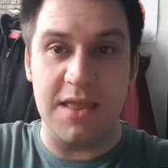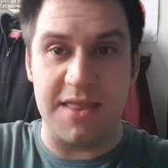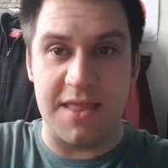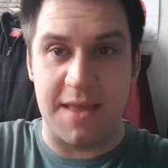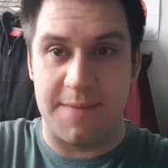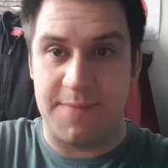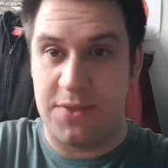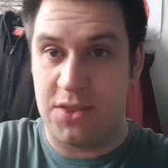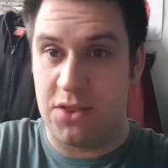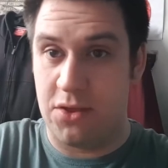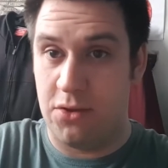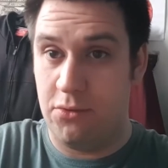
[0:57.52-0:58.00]

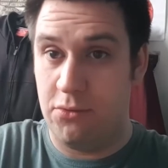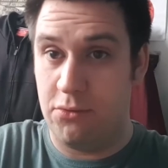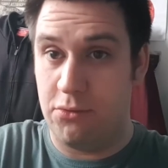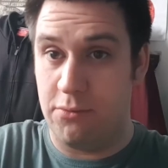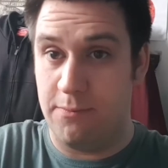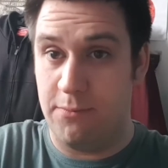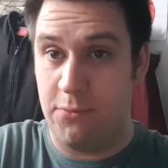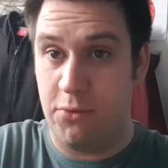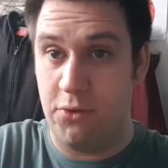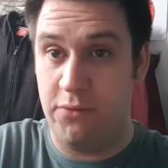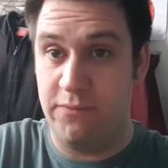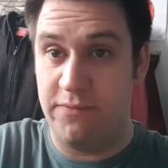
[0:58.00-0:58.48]
episode
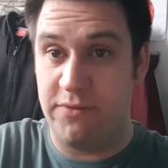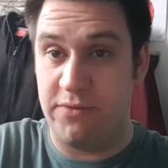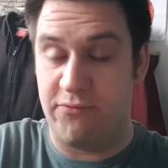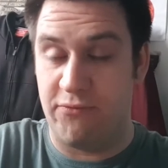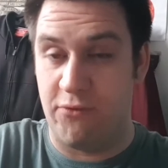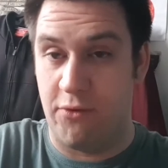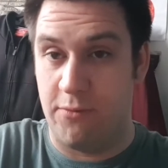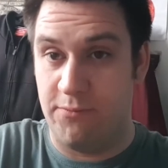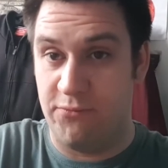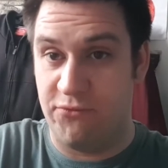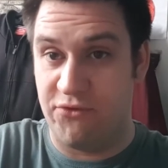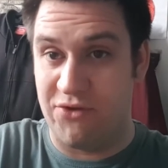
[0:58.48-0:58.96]
moves
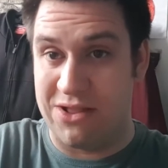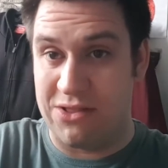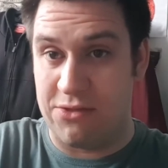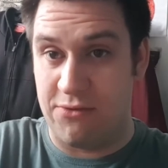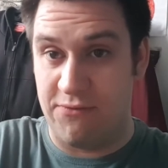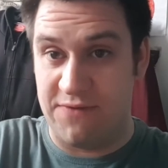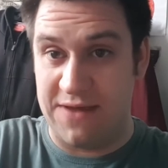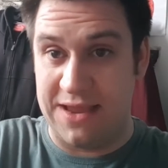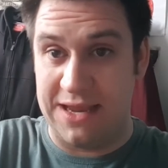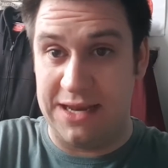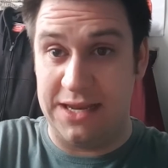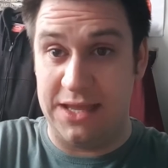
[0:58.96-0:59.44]
from
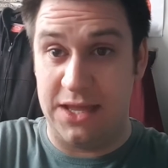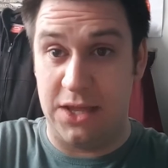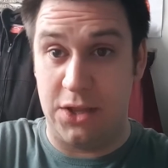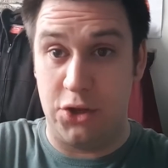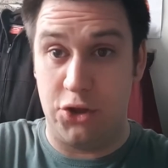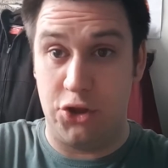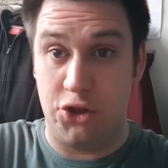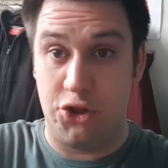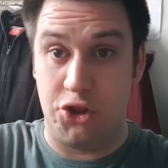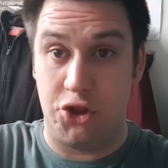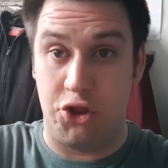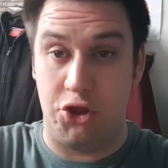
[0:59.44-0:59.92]
Transylvania
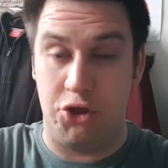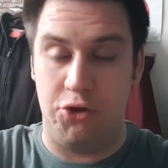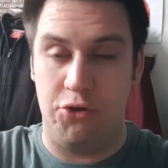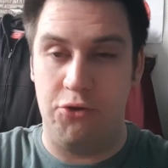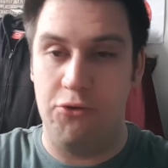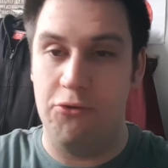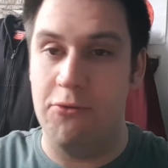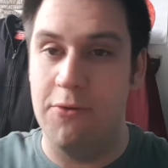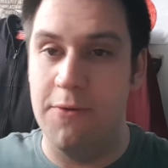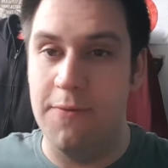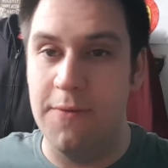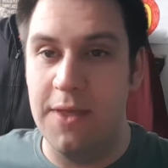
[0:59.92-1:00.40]

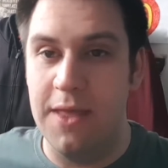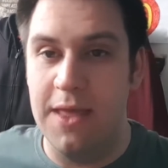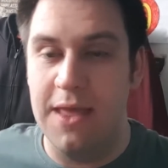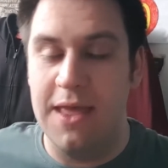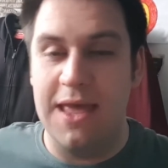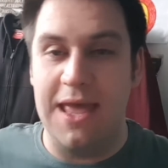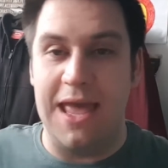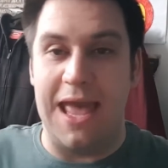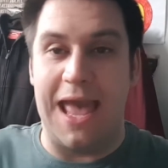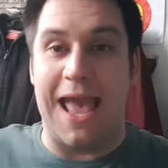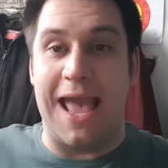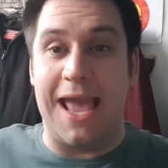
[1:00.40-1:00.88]
to
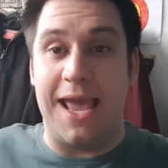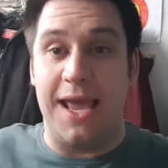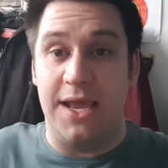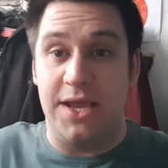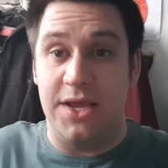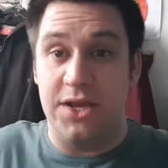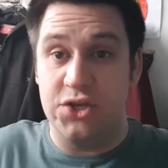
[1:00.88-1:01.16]
a